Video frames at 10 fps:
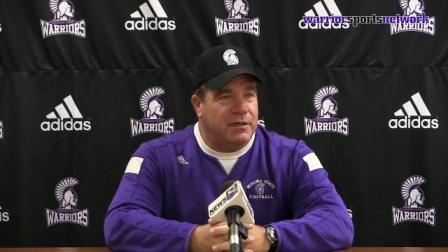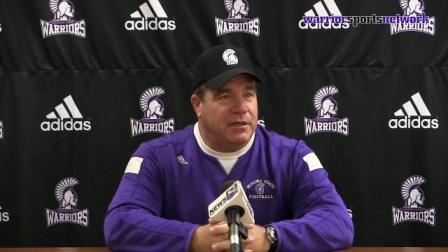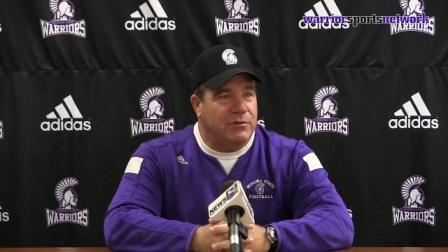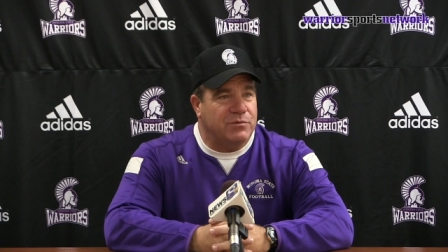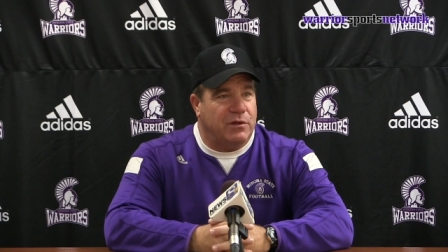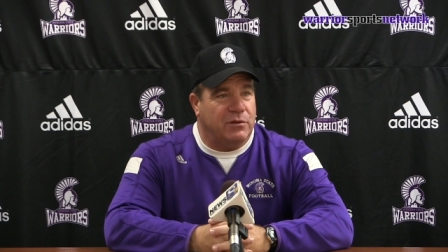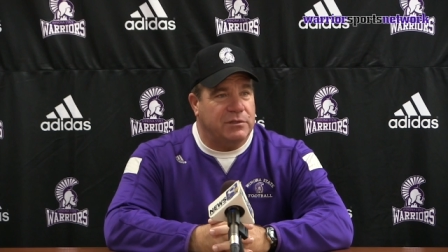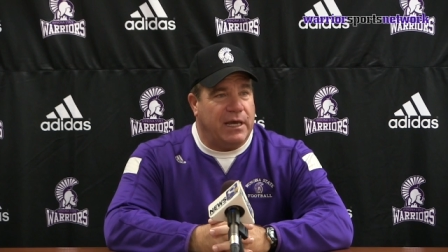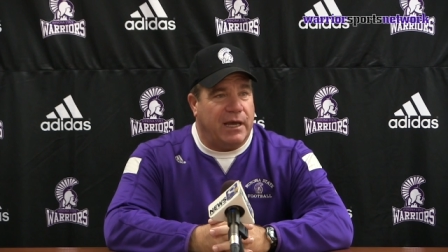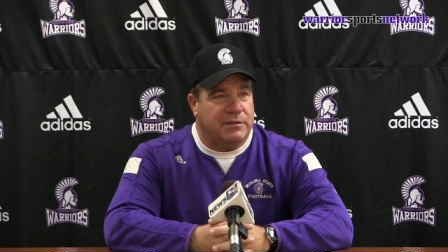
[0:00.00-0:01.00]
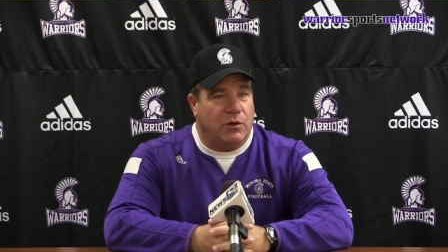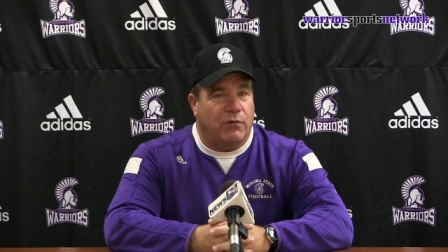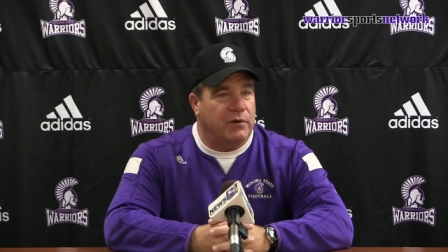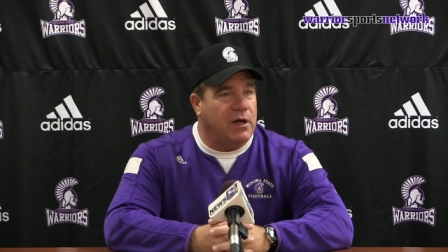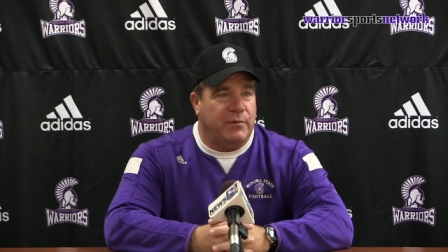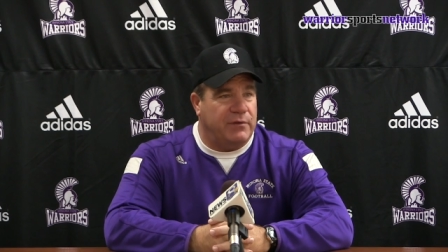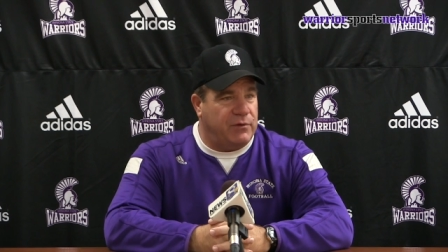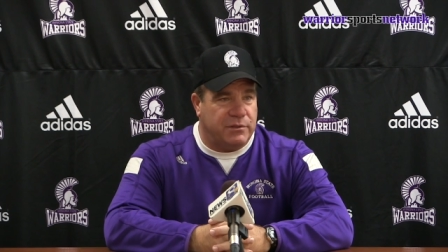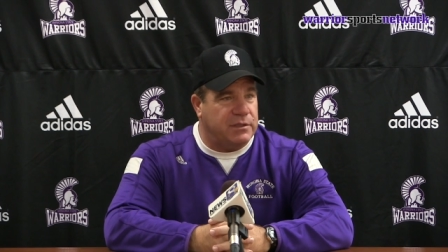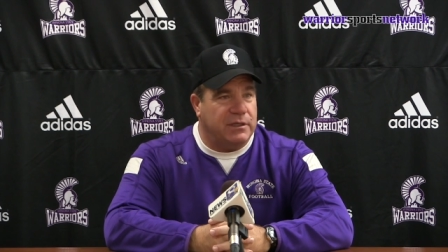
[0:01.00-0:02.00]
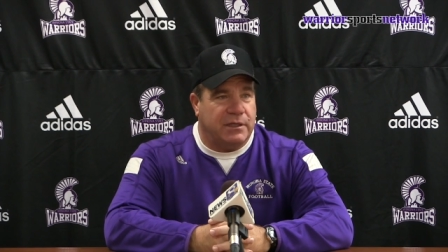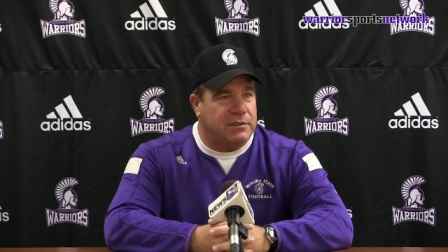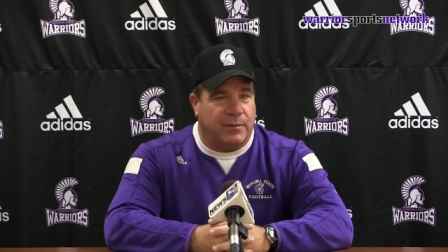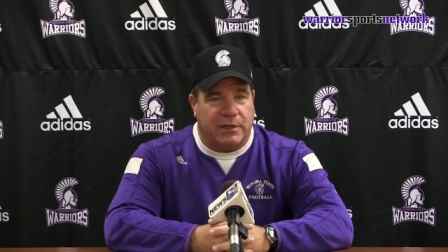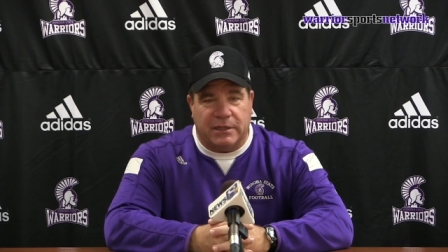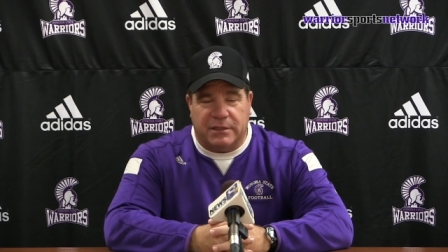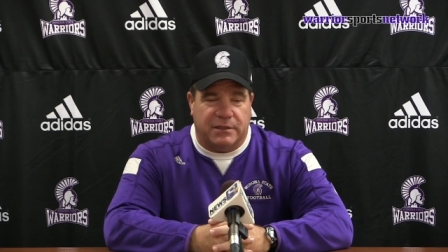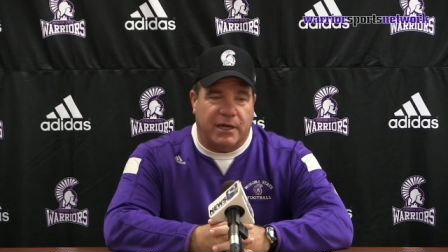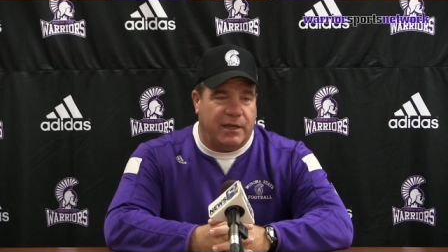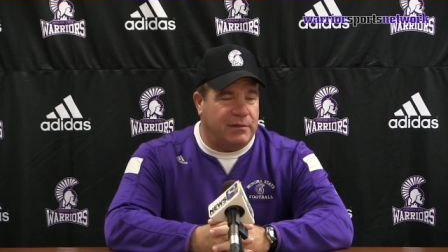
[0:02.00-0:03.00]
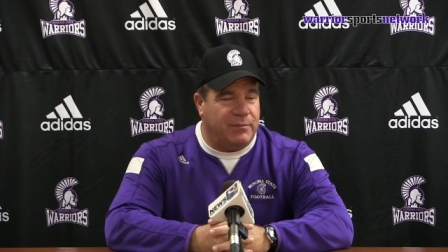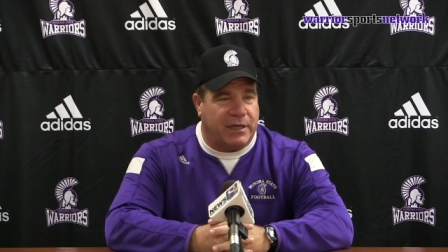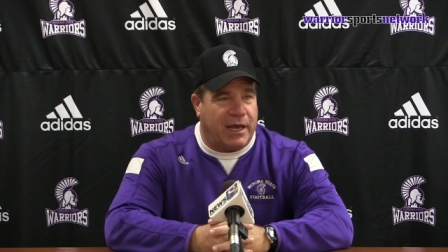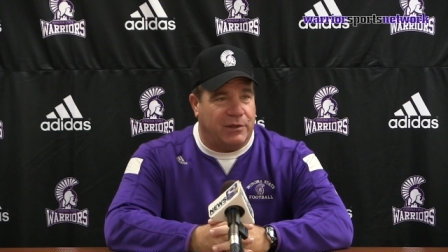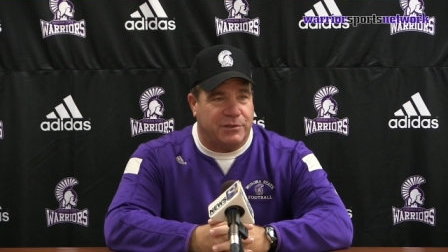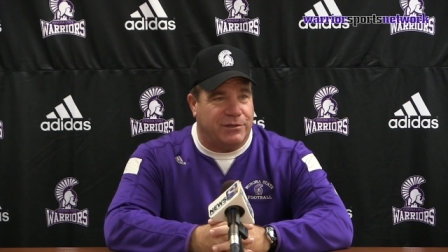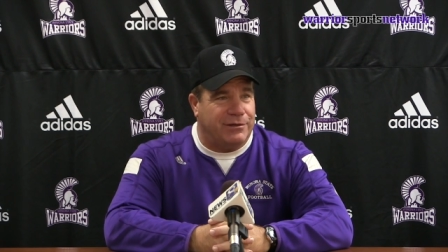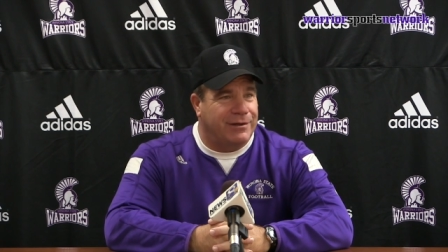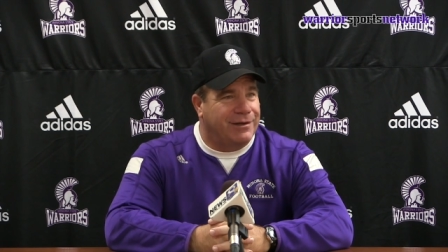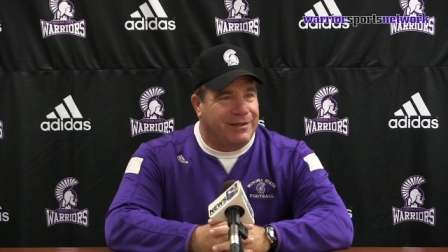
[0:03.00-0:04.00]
Uh, he was one of those guys that overcome adversity. That's I mean, he did that at Macalester.